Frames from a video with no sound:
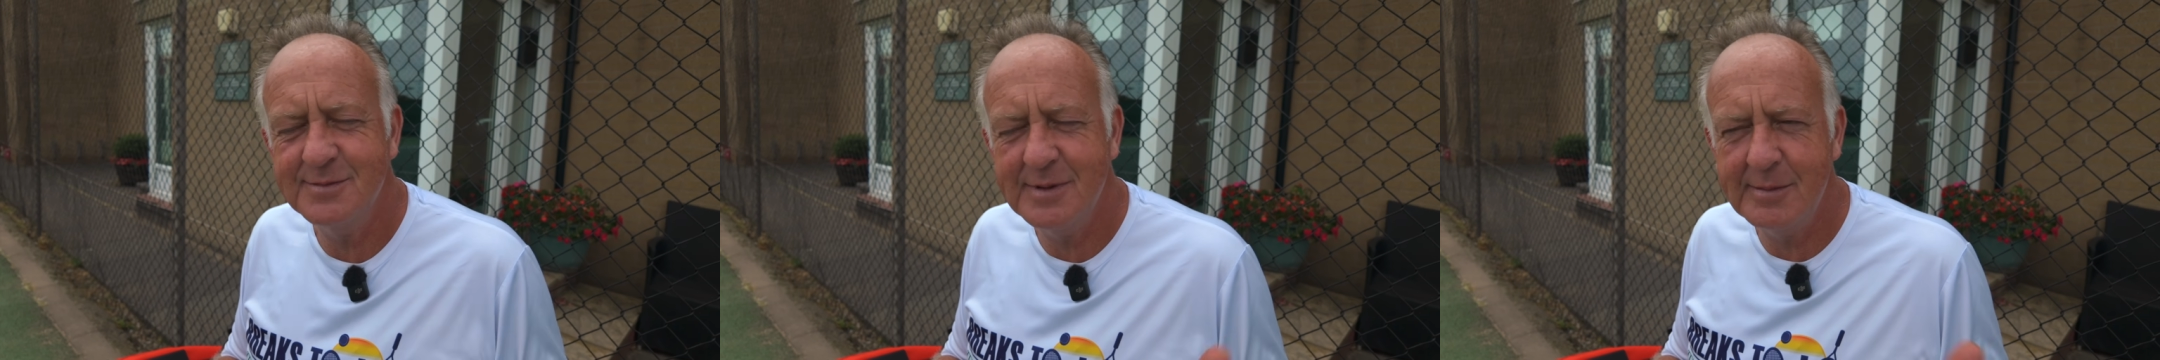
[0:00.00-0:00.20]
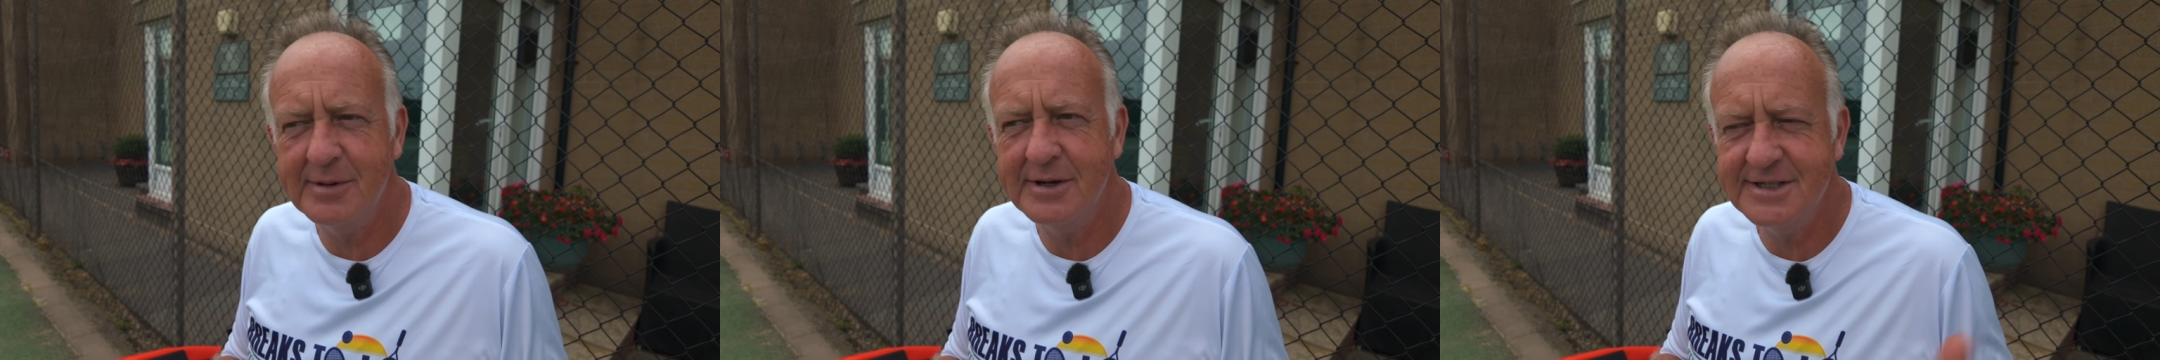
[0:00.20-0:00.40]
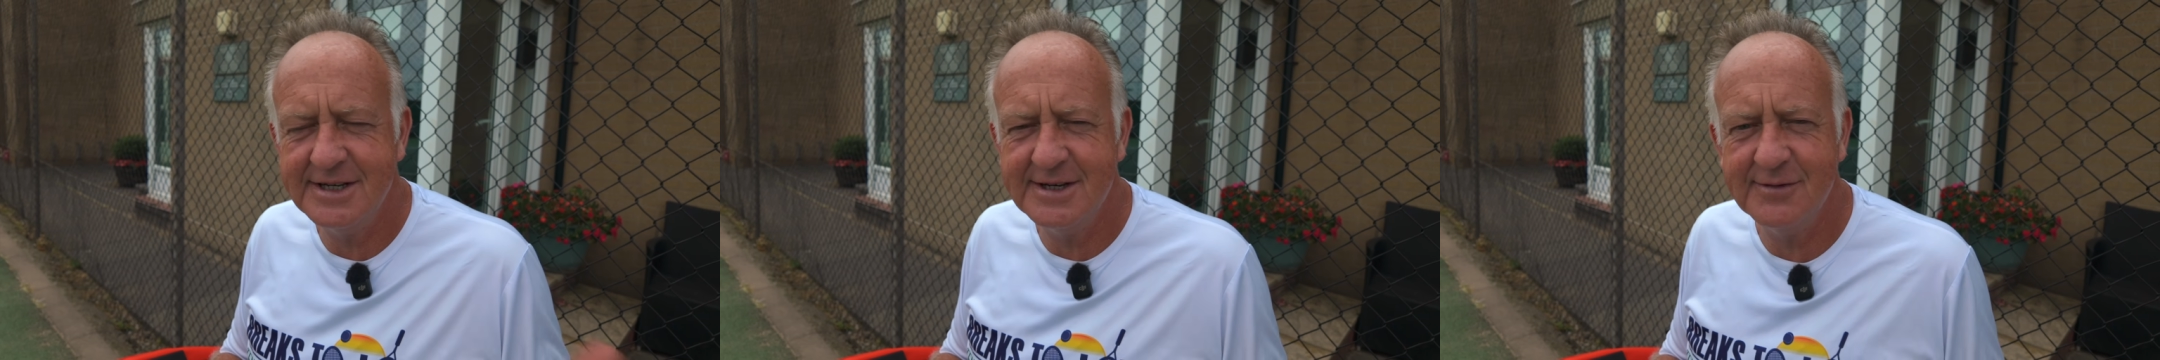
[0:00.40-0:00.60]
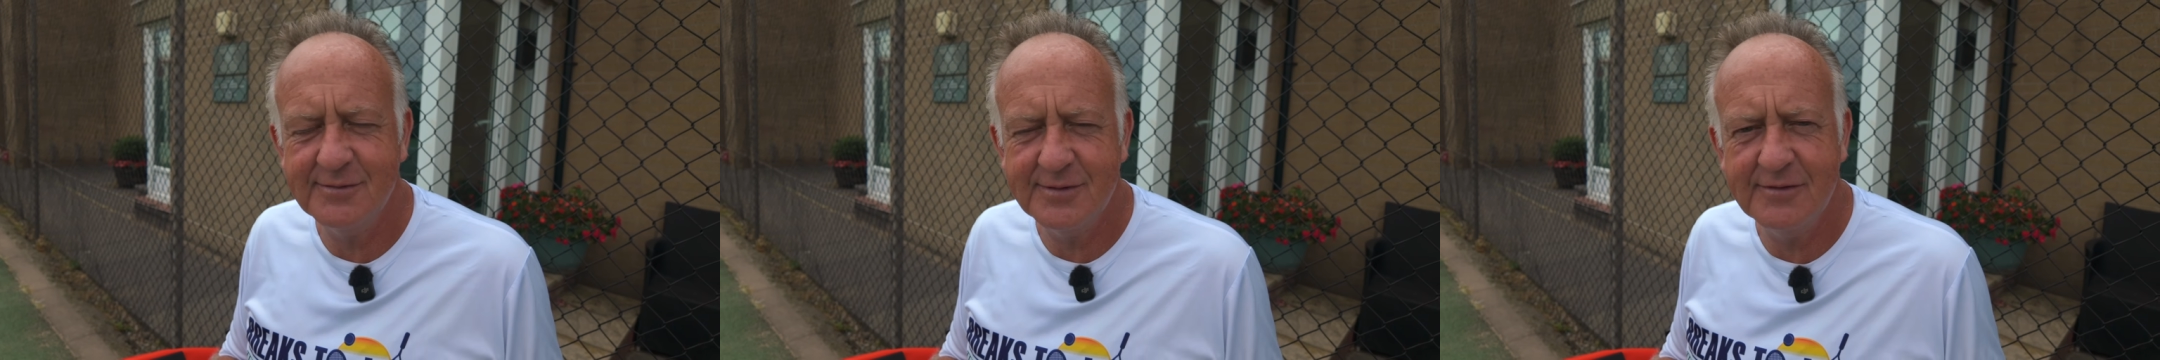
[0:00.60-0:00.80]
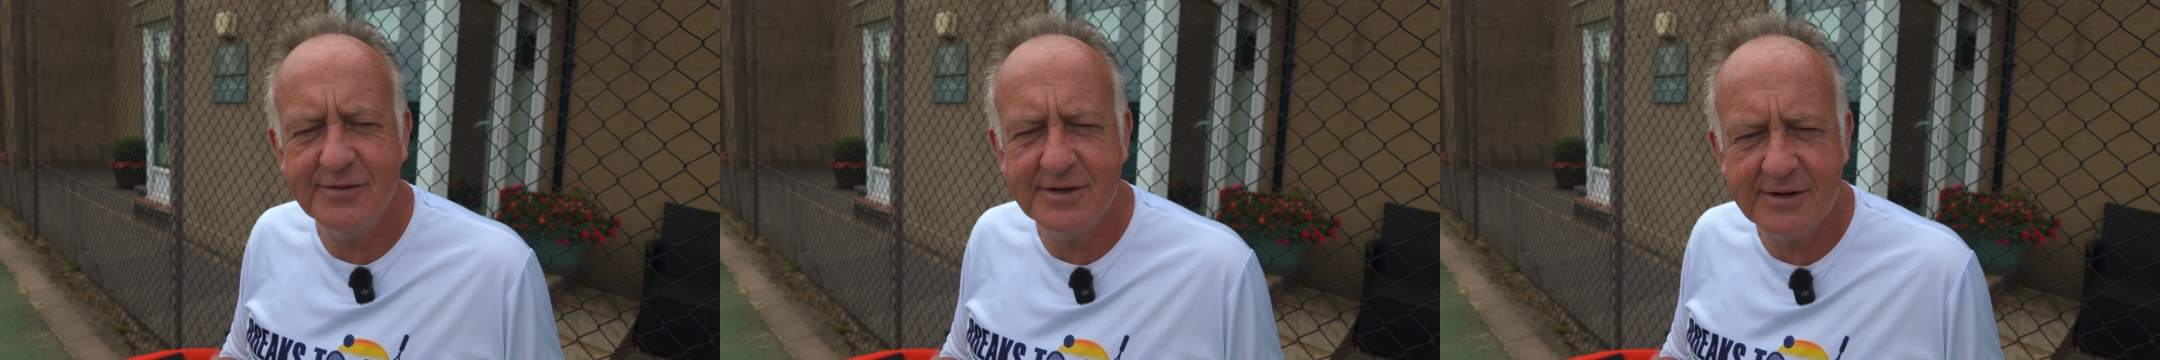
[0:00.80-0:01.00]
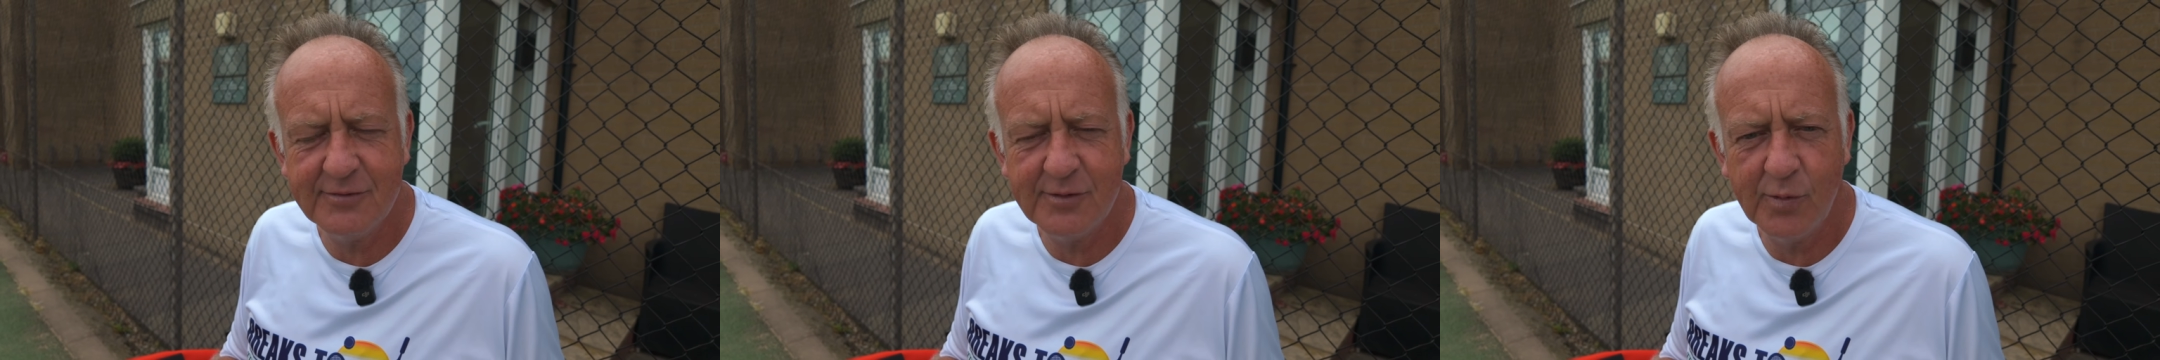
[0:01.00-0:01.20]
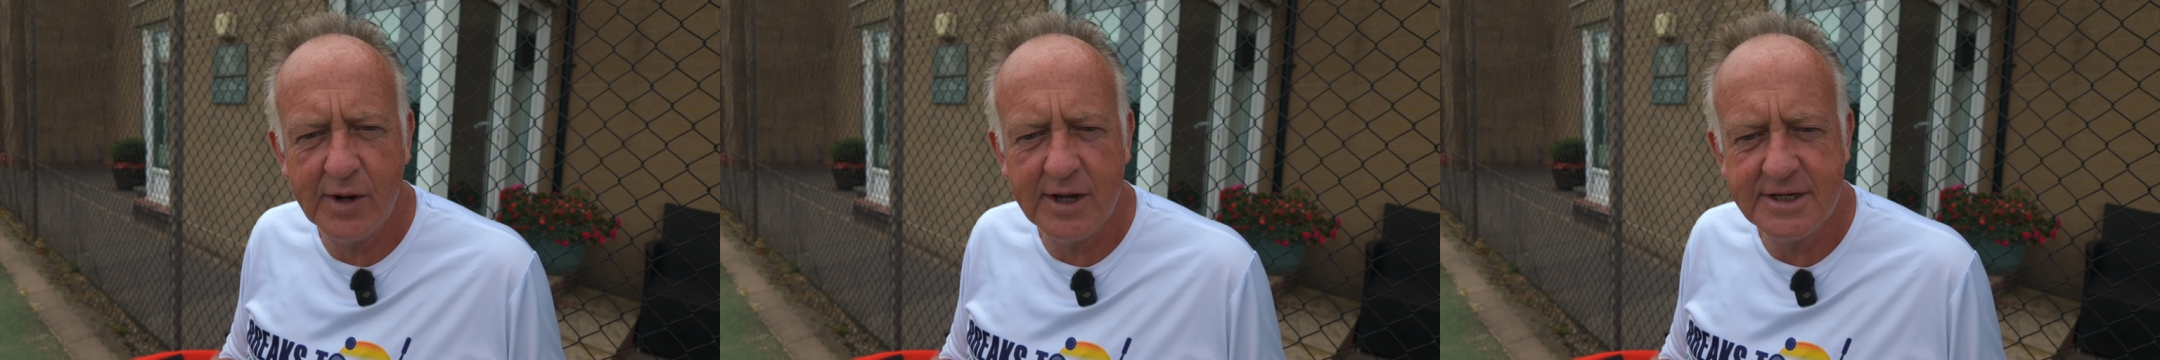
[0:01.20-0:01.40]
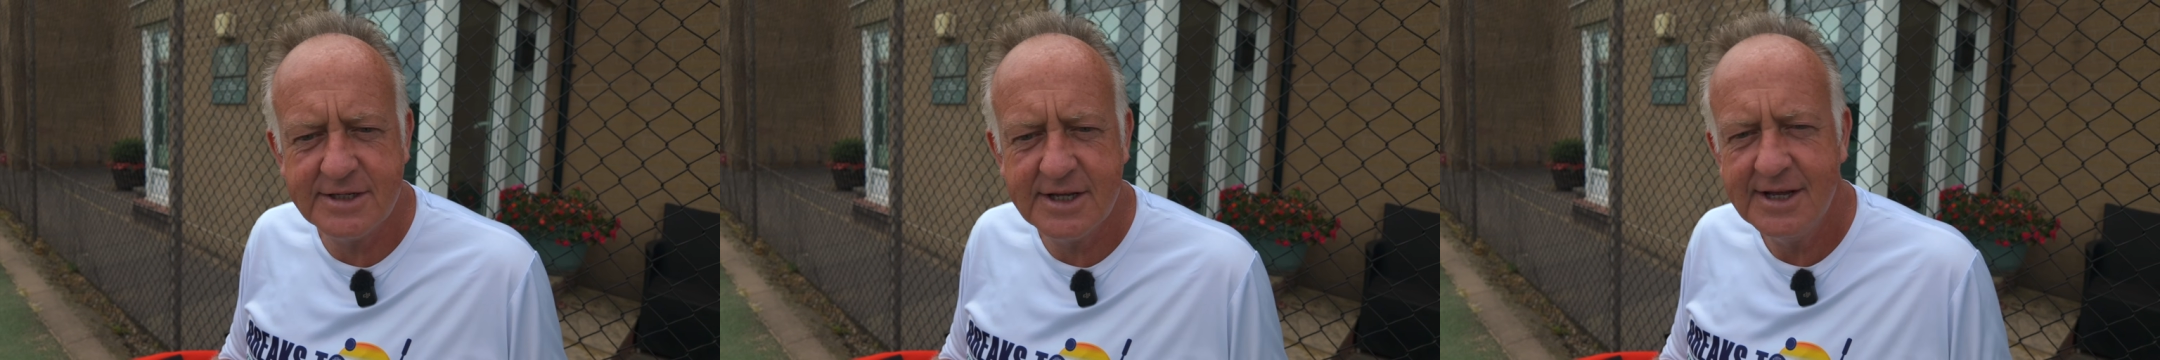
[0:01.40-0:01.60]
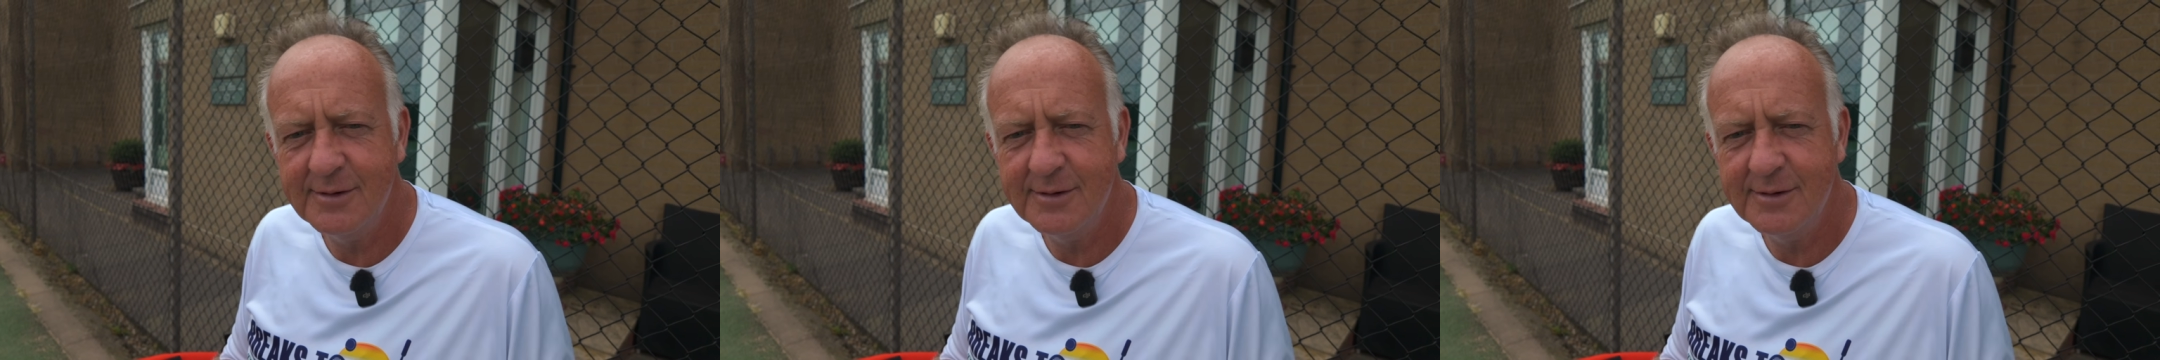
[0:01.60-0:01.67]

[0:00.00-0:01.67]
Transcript: people into in different ways,